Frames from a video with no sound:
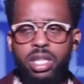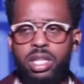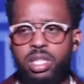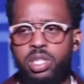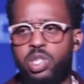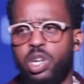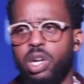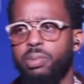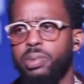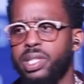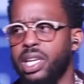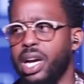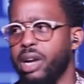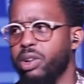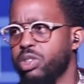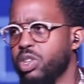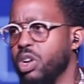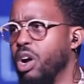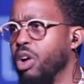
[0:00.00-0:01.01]
The sermon
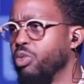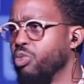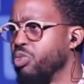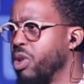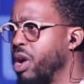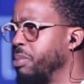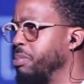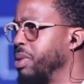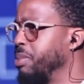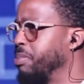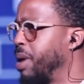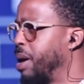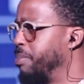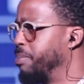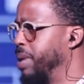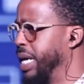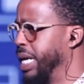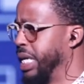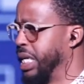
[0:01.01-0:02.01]
title is called "Run Me My
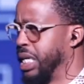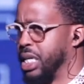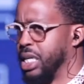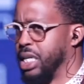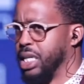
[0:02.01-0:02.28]
Money."